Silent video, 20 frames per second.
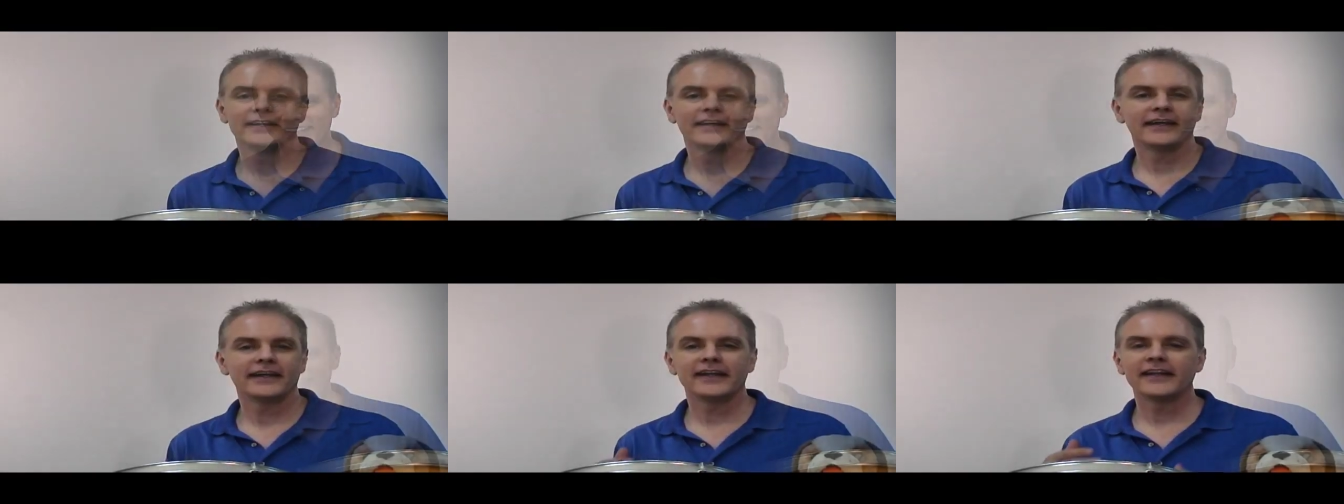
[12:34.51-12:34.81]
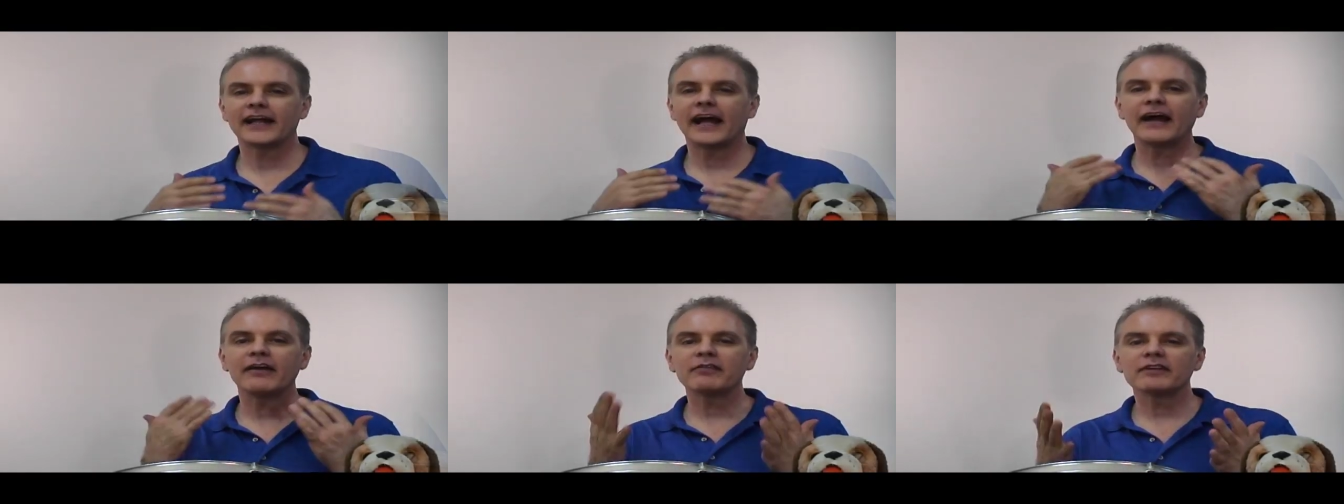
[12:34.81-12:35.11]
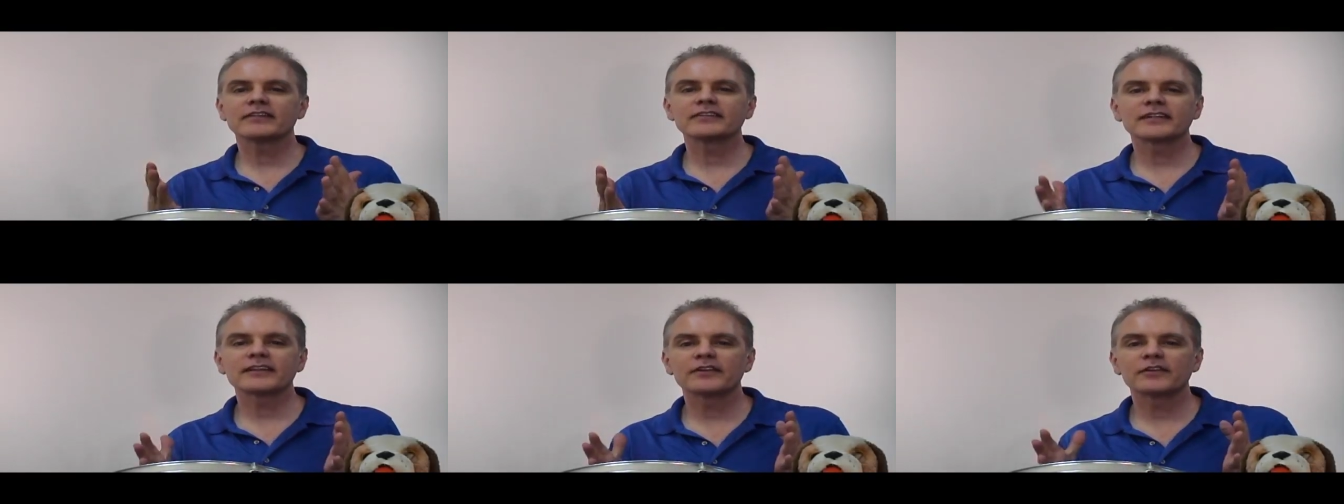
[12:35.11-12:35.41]
And
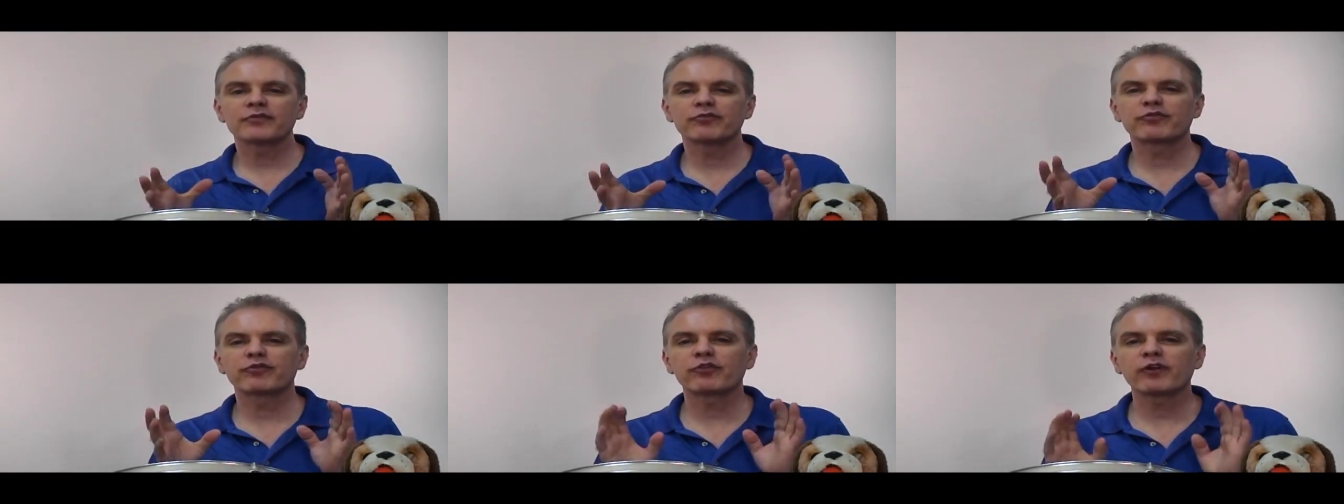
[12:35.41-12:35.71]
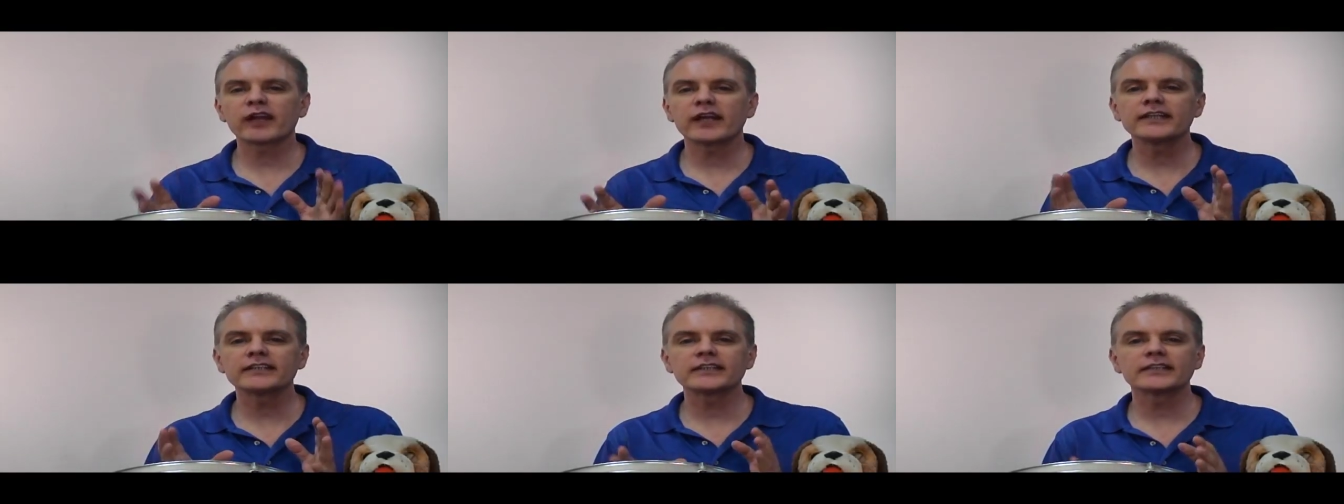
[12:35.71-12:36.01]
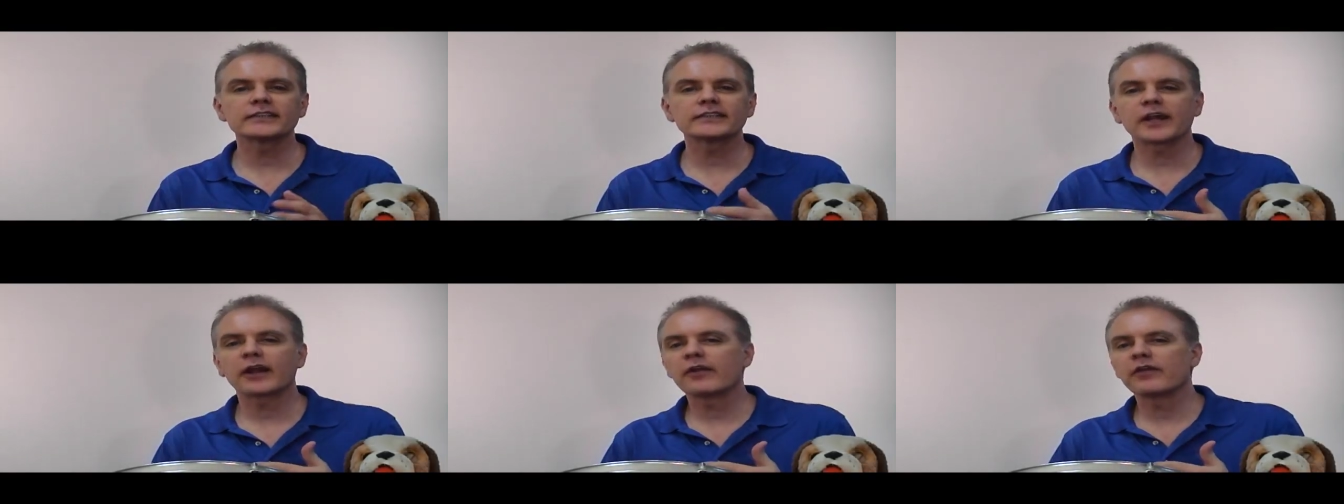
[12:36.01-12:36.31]
obviously the
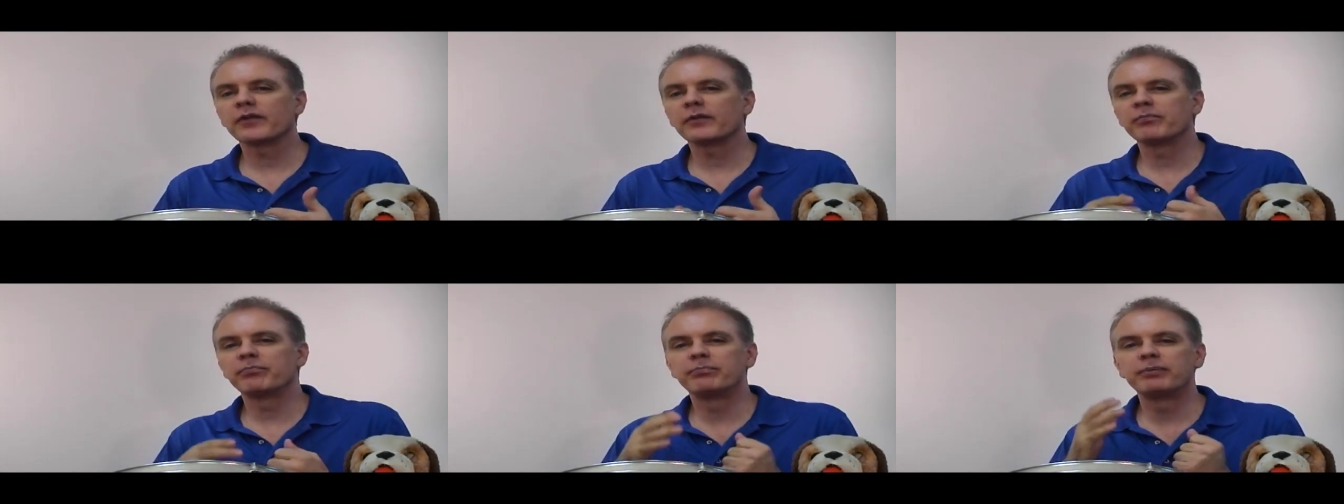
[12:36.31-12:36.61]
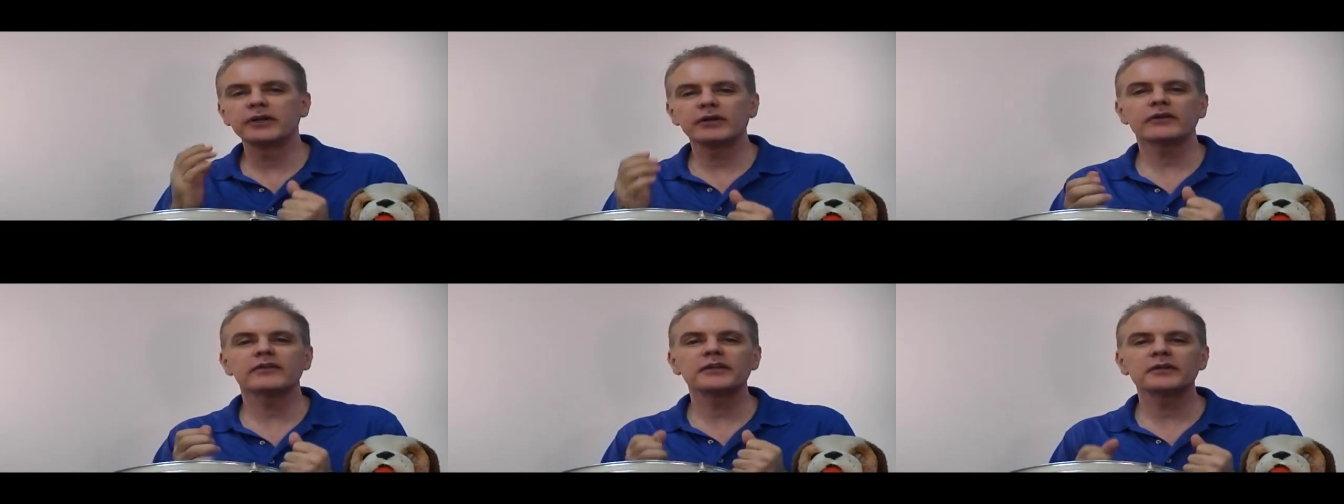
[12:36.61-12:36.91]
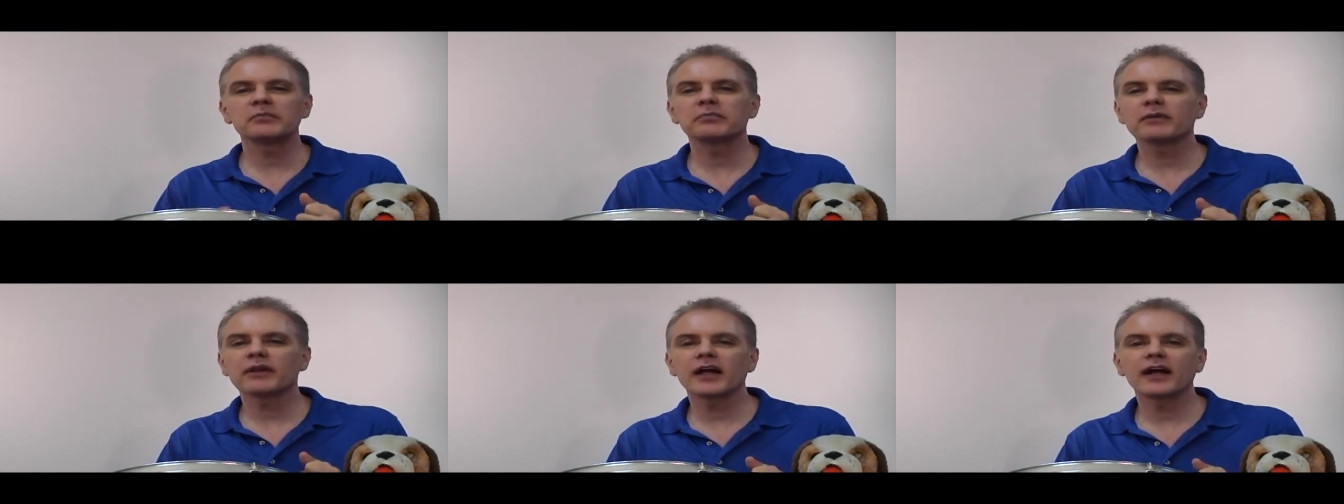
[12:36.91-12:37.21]
phrases are the
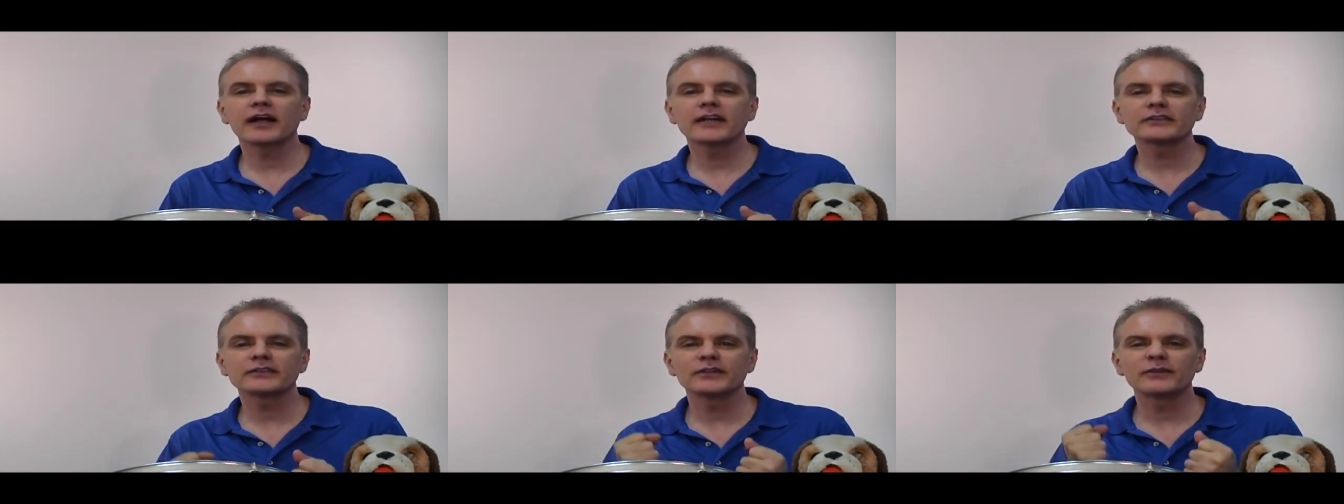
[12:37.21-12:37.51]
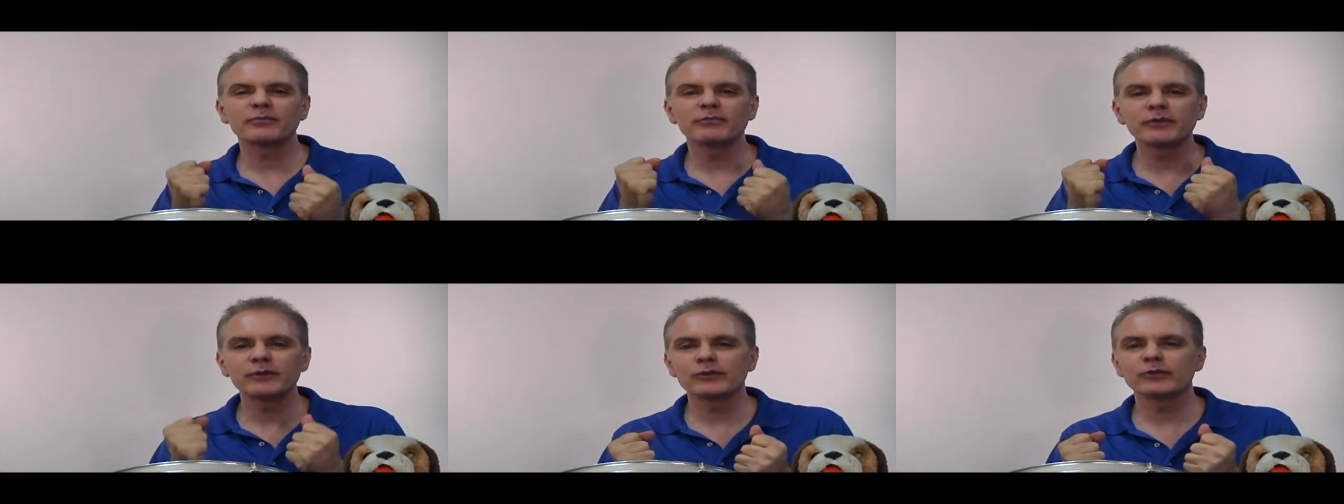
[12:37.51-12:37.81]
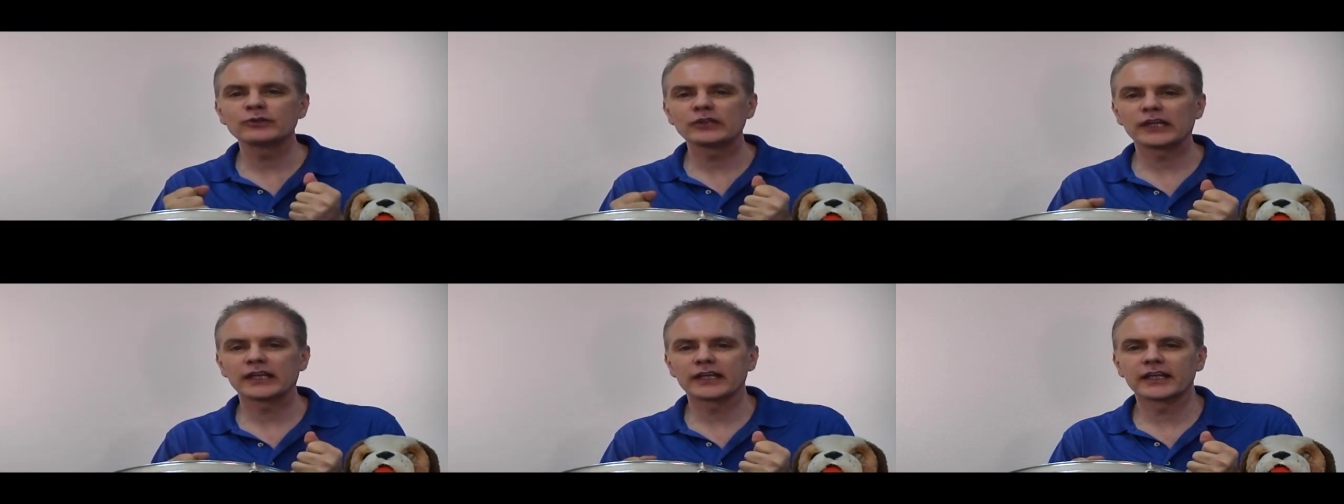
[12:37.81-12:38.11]
building blocks of the
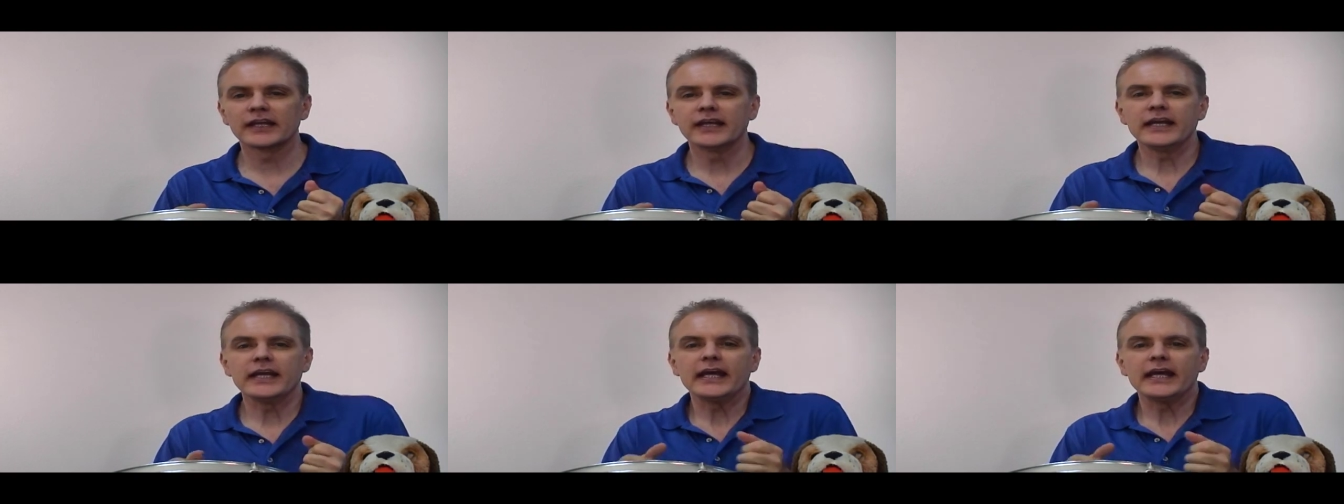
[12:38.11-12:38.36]
music,